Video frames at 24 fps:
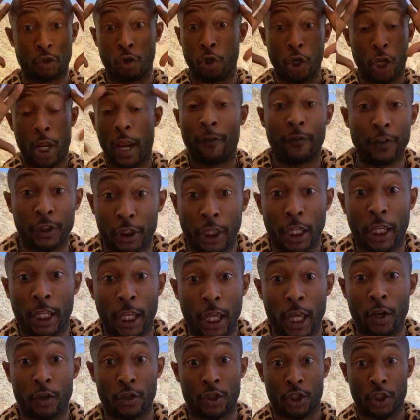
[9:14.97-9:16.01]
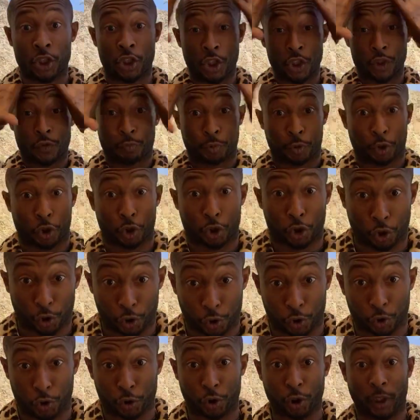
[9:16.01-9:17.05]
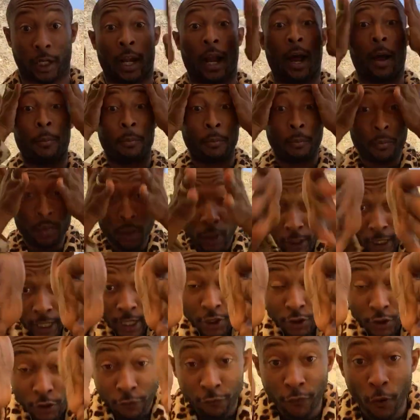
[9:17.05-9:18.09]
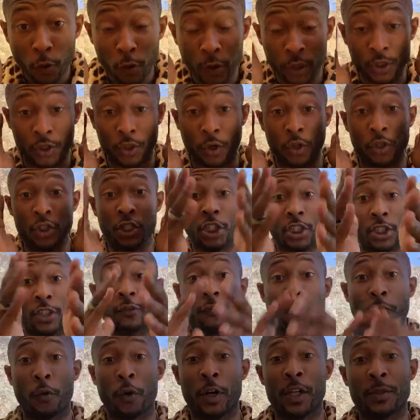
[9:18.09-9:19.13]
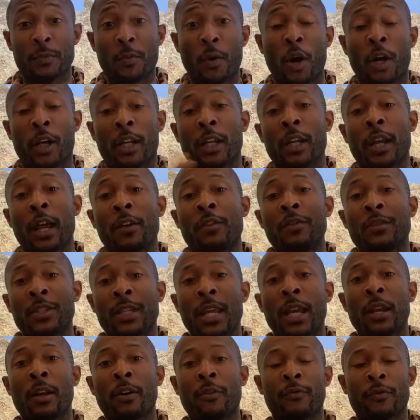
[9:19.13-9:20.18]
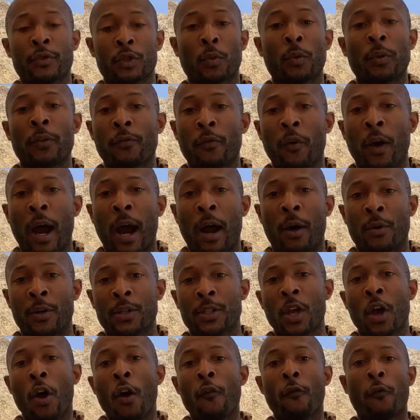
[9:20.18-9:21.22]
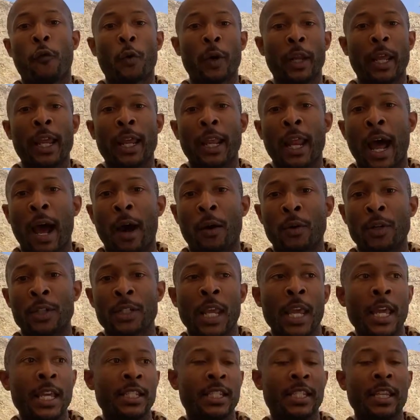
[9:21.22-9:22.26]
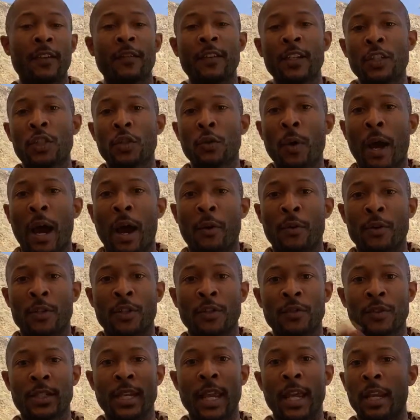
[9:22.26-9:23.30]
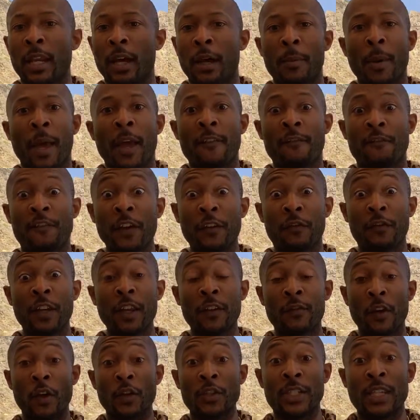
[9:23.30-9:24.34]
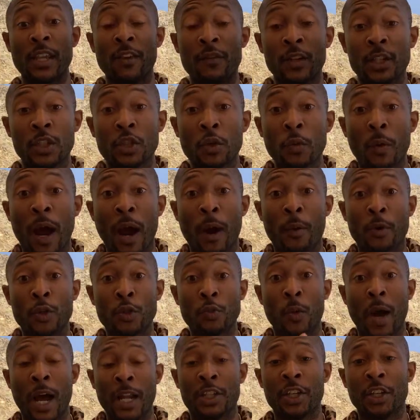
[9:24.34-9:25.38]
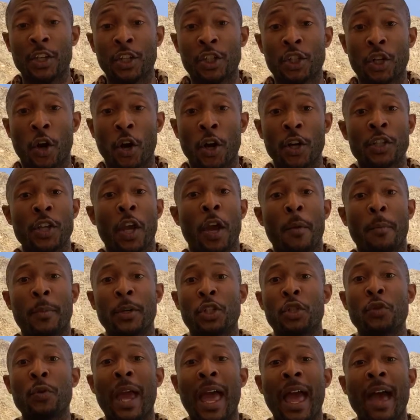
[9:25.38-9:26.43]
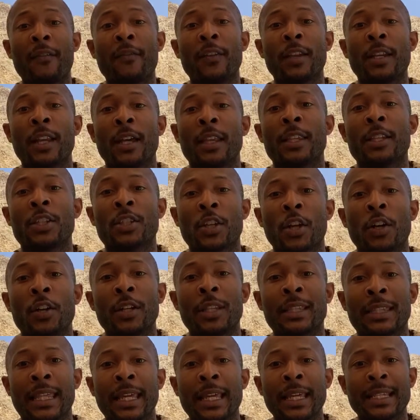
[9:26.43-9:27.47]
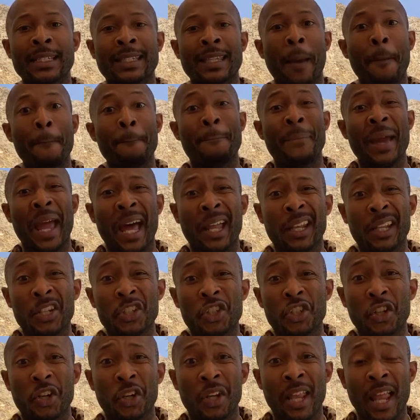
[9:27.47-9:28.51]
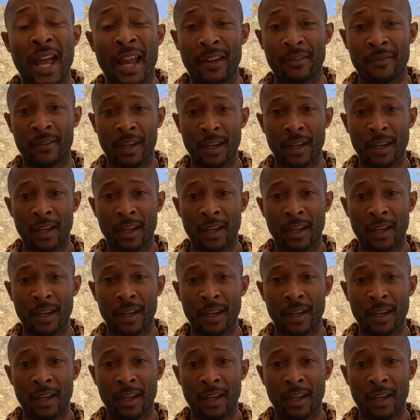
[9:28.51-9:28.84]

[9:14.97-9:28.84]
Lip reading: everything else is just, and I'm laser focused on just the Forex market. Now you stayed up for 24 hours, 48 hours, 72 hours. You stayed up 50 of those 72 hours watching the charts, but you haven't done the certain things that balance your life.